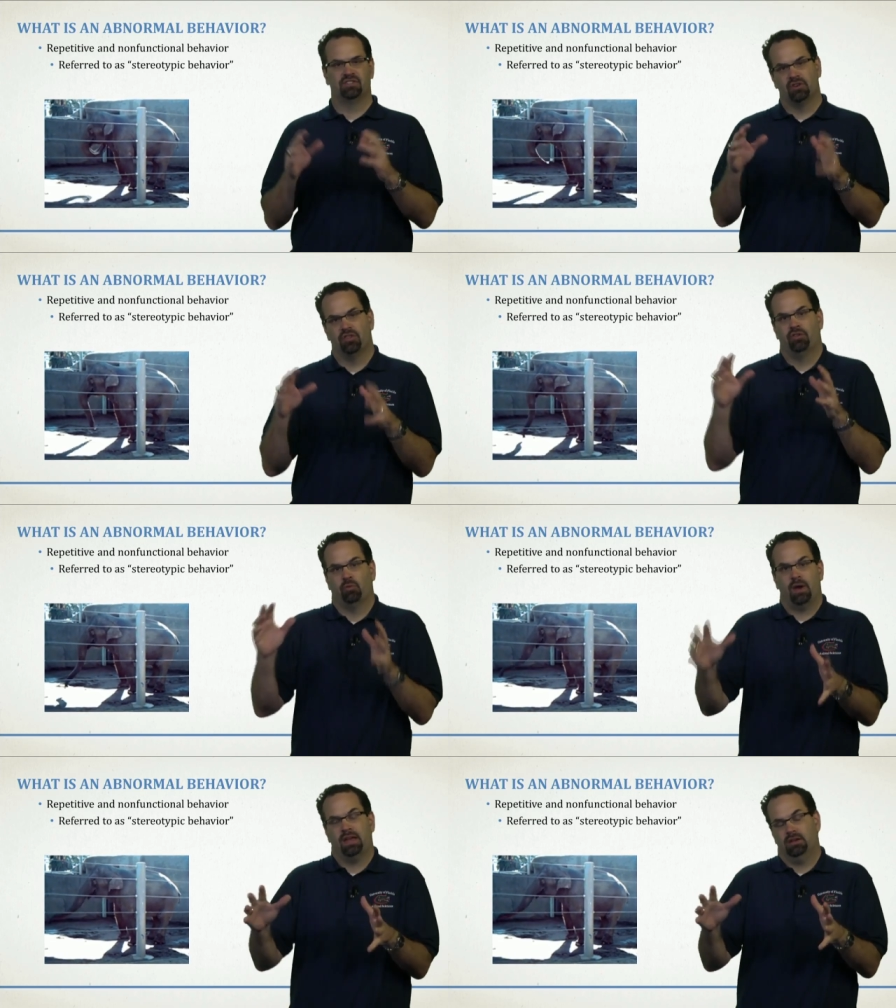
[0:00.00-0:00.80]
their
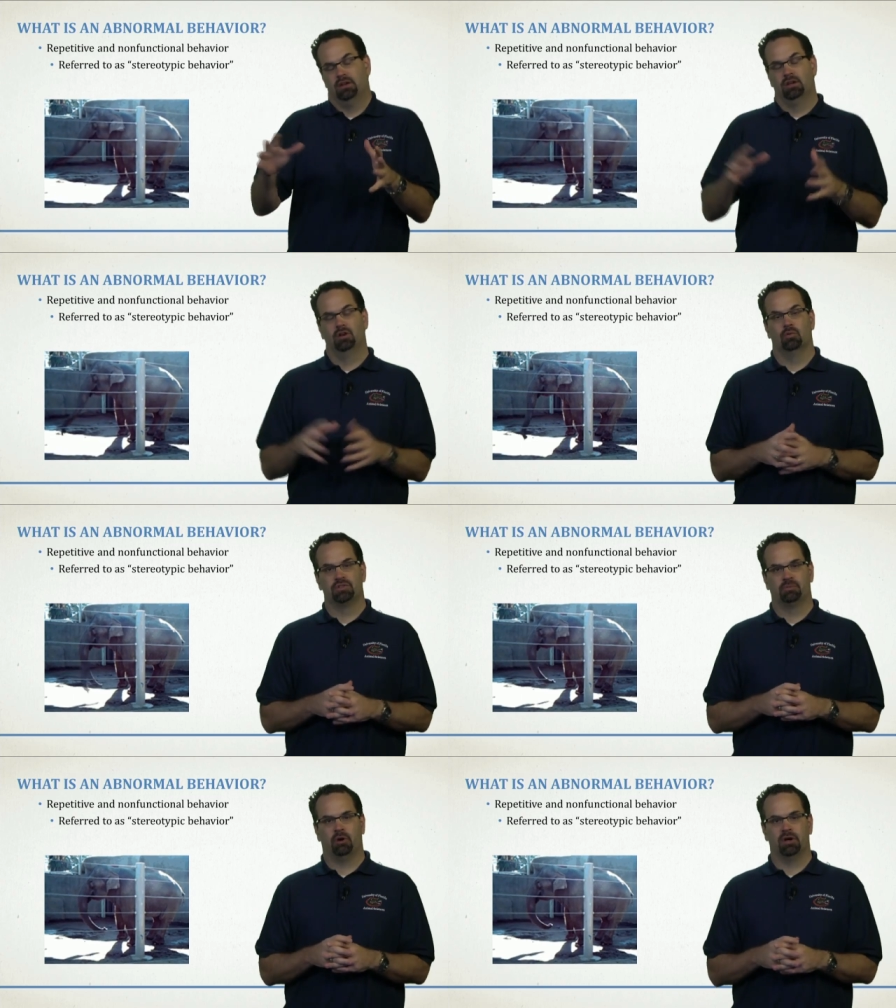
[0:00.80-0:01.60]
threat
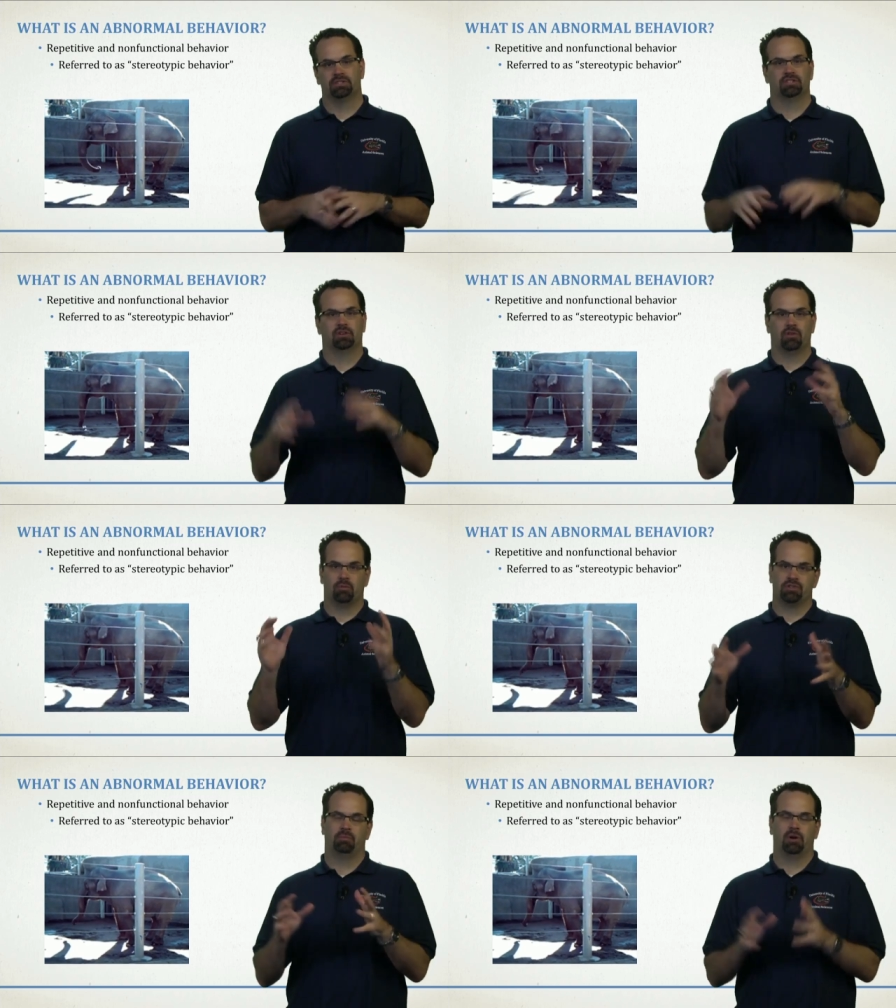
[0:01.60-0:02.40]
response. They're
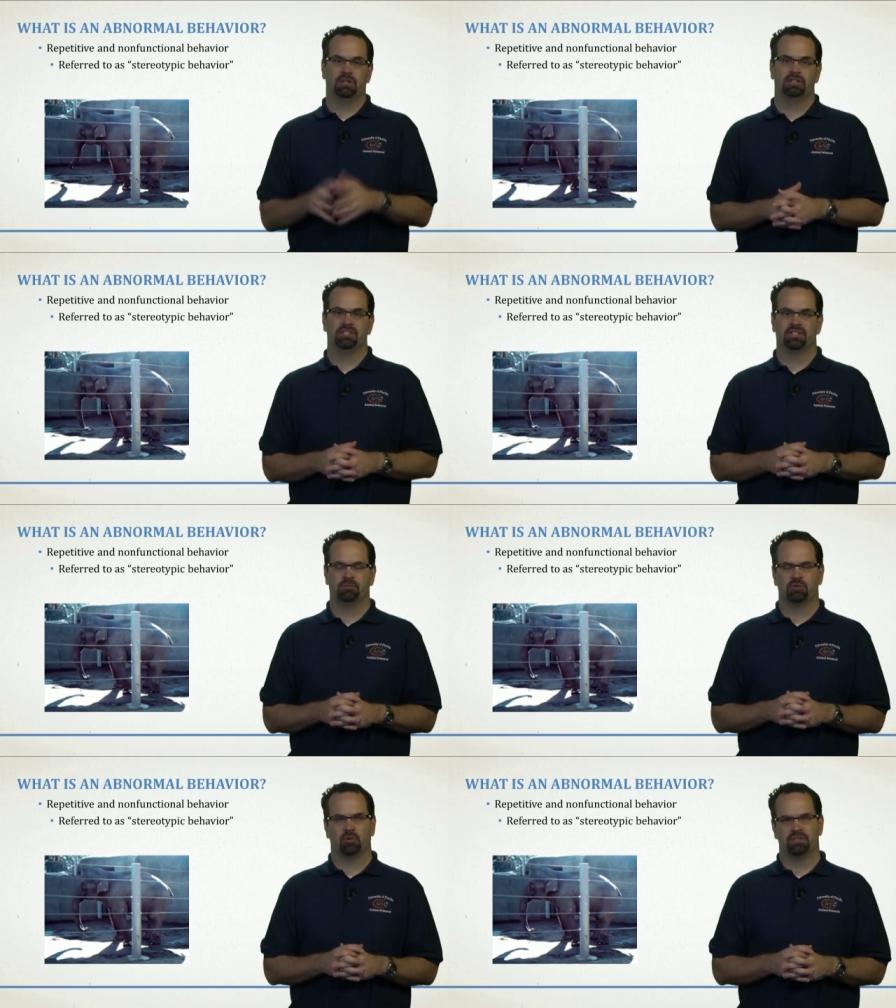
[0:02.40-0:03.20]
responding to
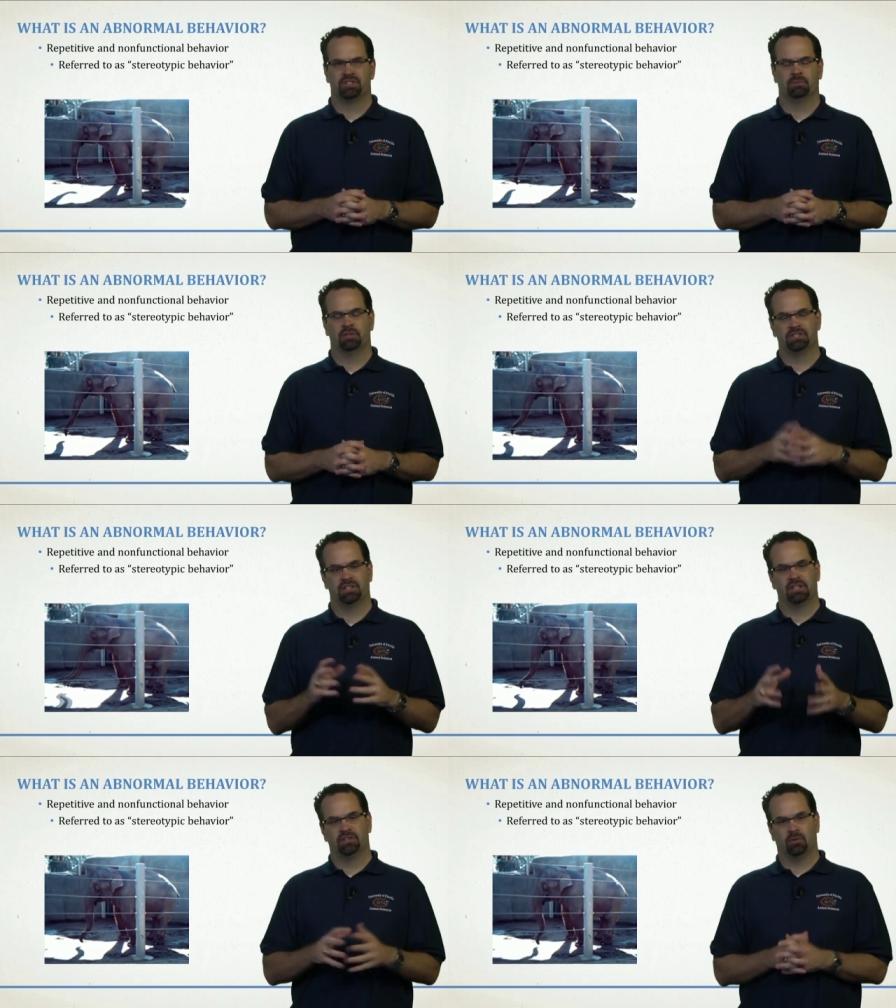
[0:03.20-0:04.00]
some sort of stimulus
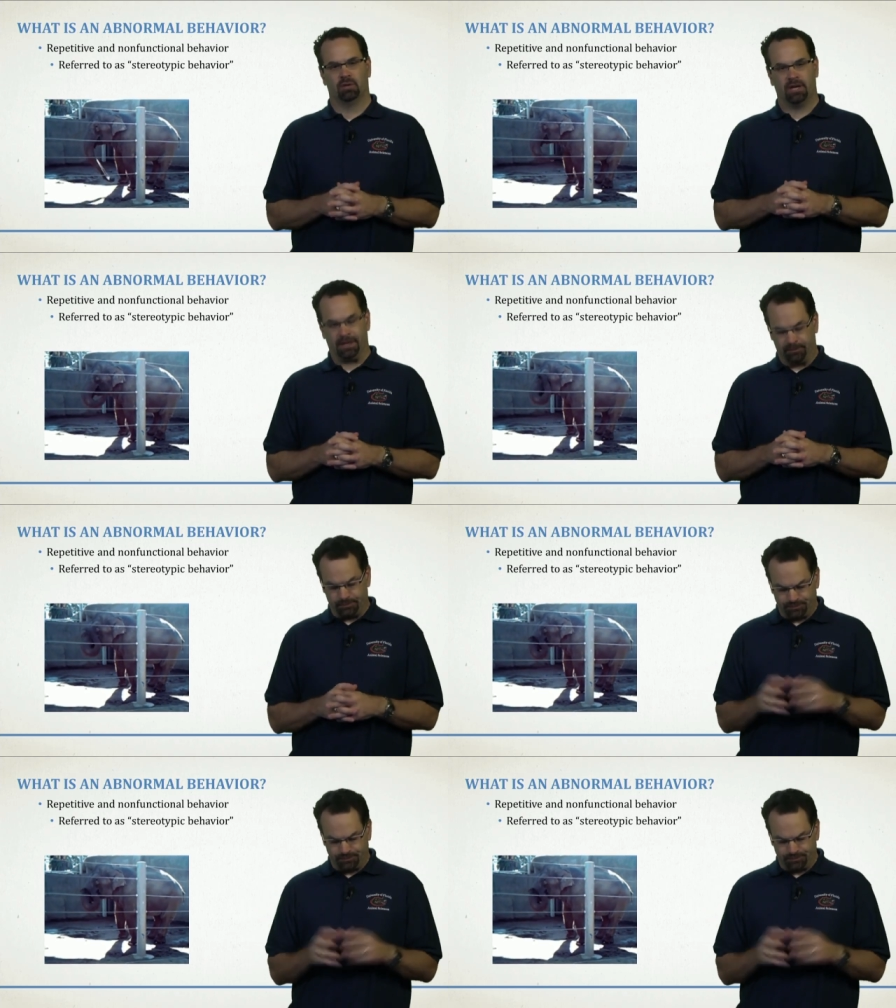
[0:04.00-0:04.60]
that they don't like.